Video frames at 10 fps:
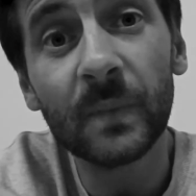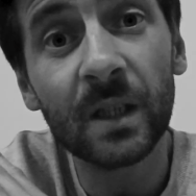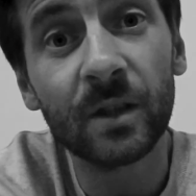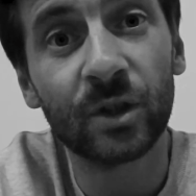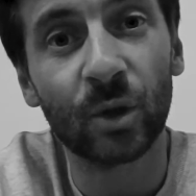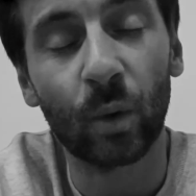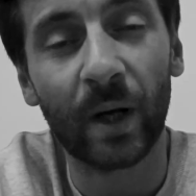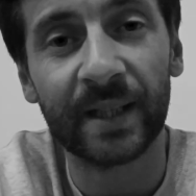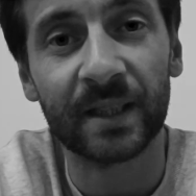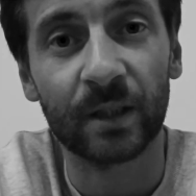so
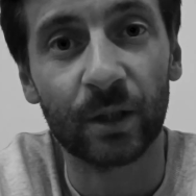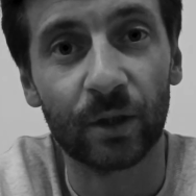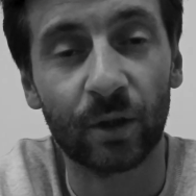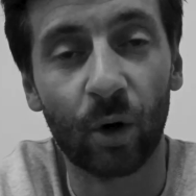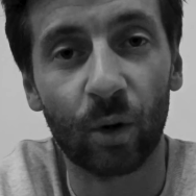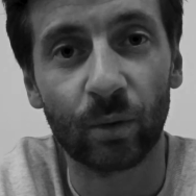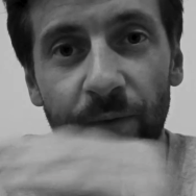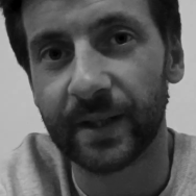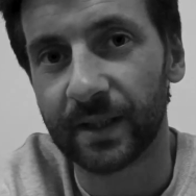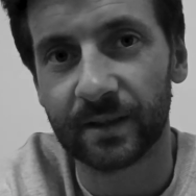I can learn all
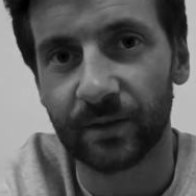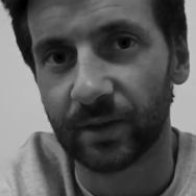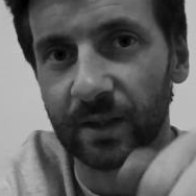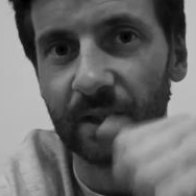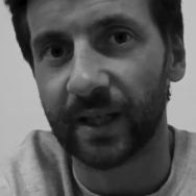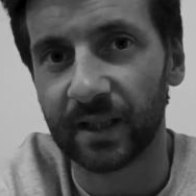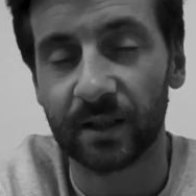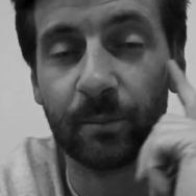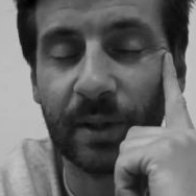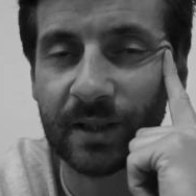the different like
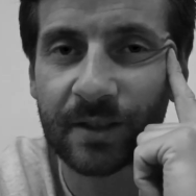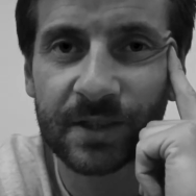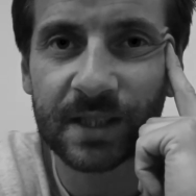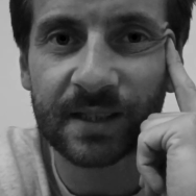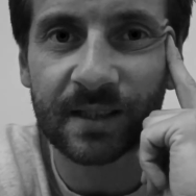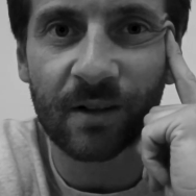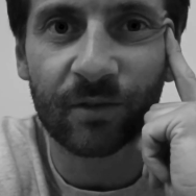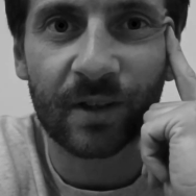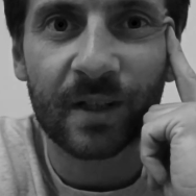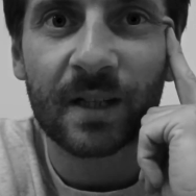Olympic lifts and stuff.
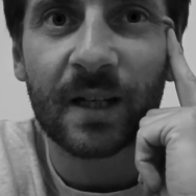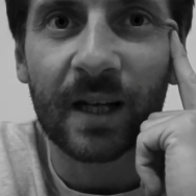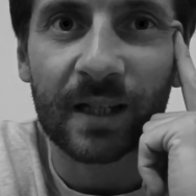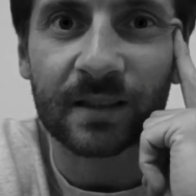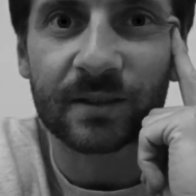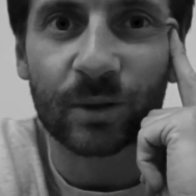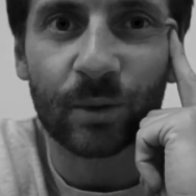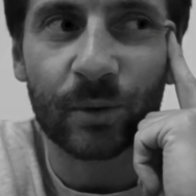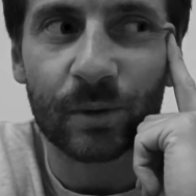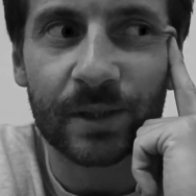And
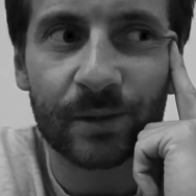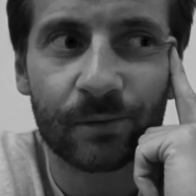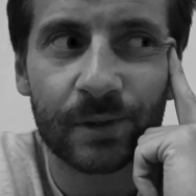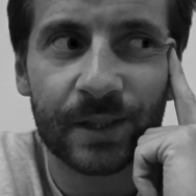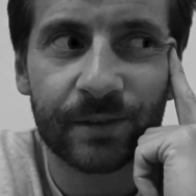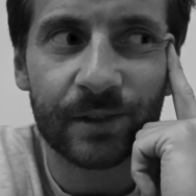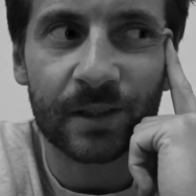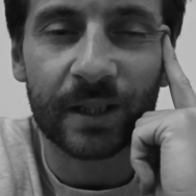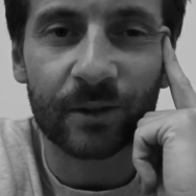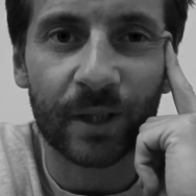although I don't really feel
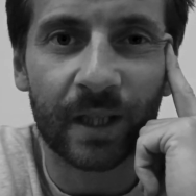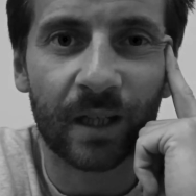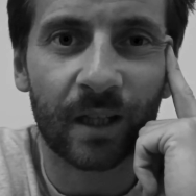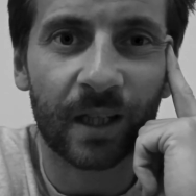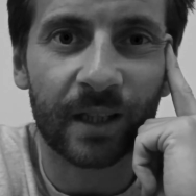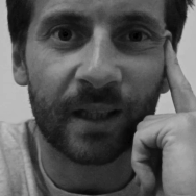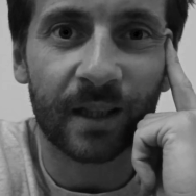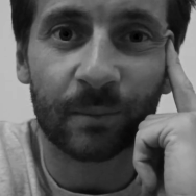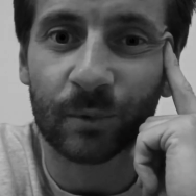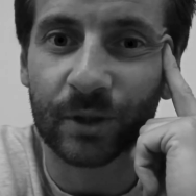like going,
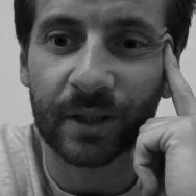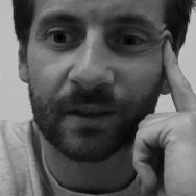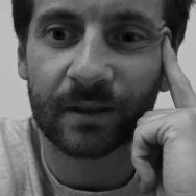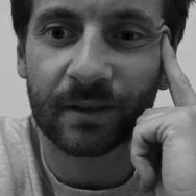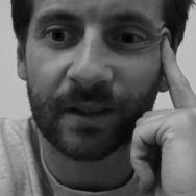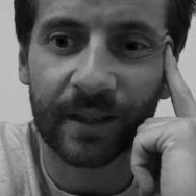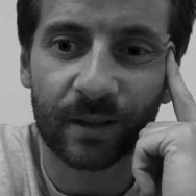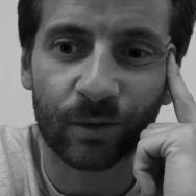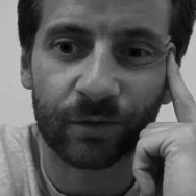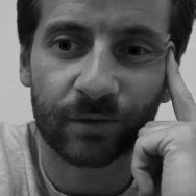I'm gonna head
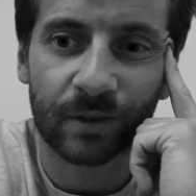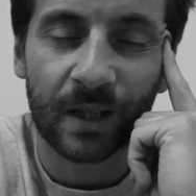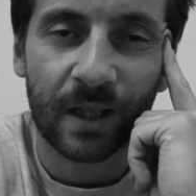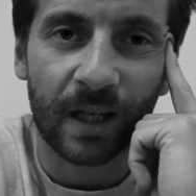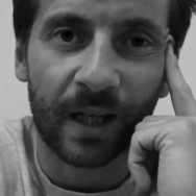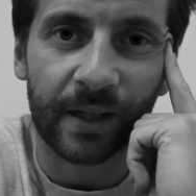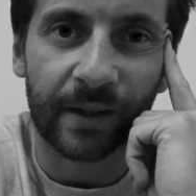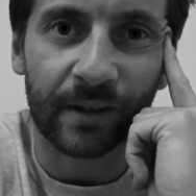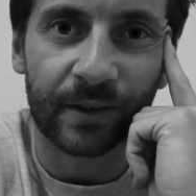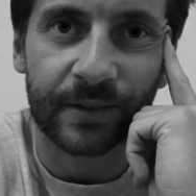off
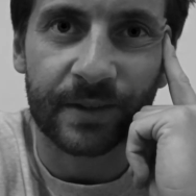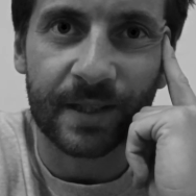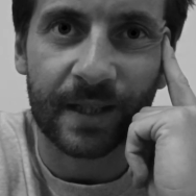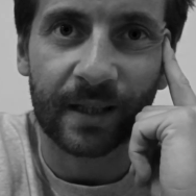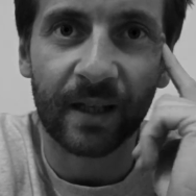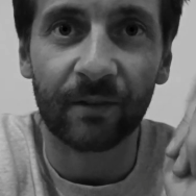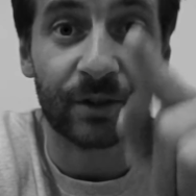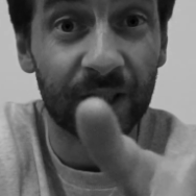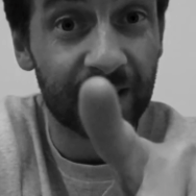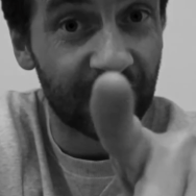and have a
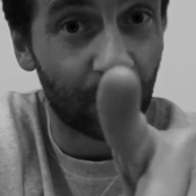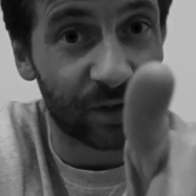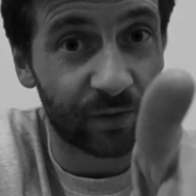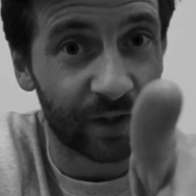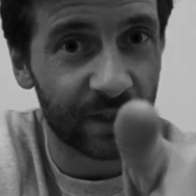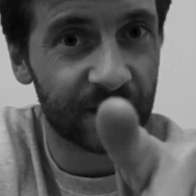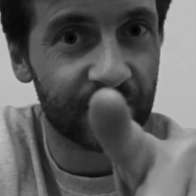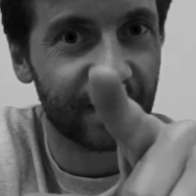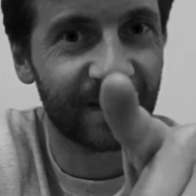cheese sandwich first,